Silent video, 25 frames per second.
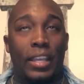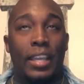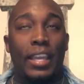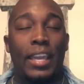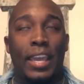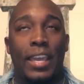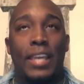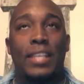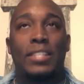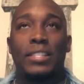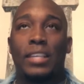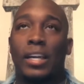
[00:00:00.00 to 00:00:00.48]

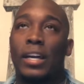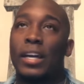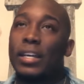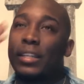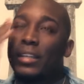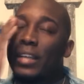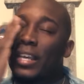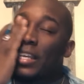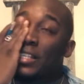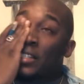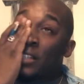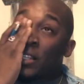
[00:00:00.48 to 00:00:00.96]
It's
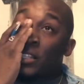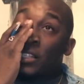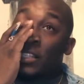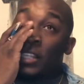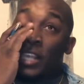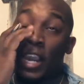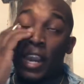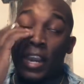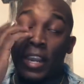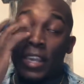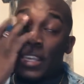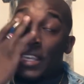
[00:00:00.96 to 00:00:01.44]

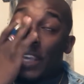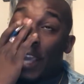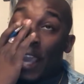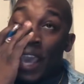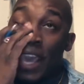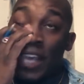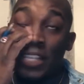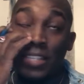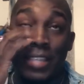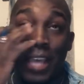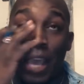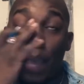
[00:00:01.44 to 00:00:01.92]
unnecessary.
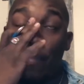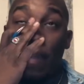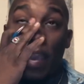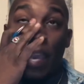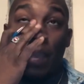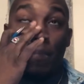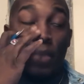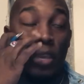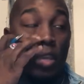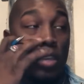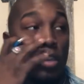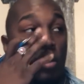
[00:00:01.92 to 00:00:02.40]
Yes, that may
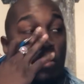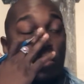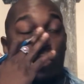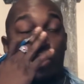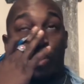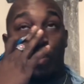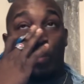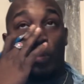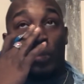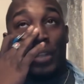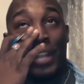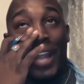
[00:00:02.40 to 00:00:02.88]
be your
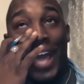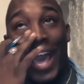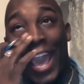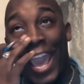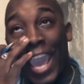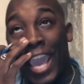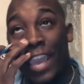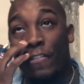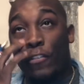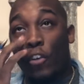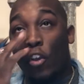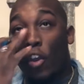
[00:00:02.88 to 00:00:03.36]
true life,